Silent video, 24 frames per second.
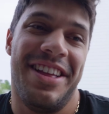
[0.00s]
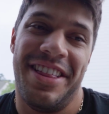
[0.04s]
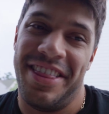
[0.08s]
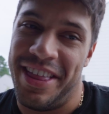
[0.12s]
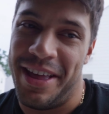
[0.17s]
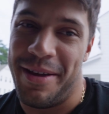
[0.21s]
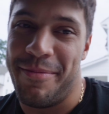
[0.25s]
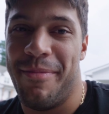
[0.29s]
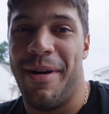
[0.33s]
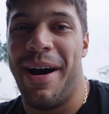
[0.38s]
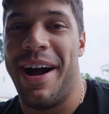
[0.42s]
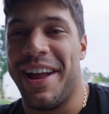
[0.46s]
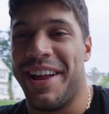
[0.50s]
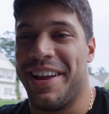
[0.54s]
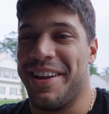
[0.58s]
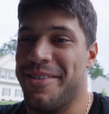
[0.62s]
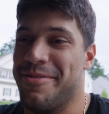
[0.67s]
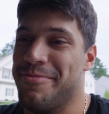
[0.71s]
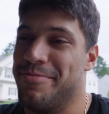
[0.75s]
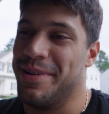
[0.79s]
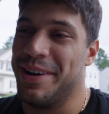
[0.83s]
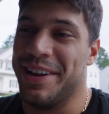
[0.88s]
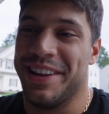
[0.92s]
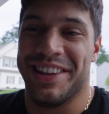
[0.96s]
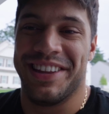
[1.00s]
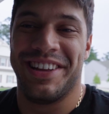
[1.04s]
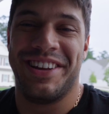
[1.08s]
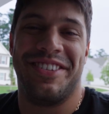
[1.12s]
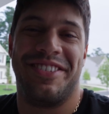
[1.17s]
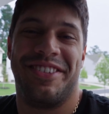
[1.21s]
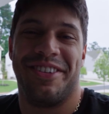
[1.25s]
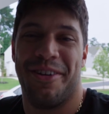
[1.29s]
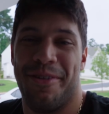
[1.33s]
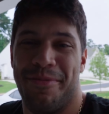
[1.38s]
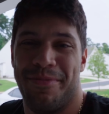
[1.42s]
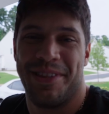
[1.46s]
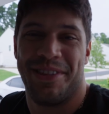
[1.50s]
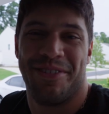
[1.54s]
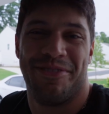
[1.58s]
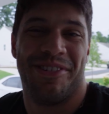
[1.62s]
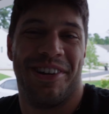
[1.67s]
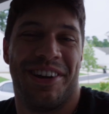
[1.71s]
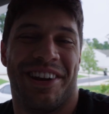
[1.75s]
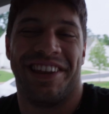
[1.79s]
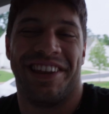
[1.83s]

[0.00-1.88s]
They might, but at least you'll be the one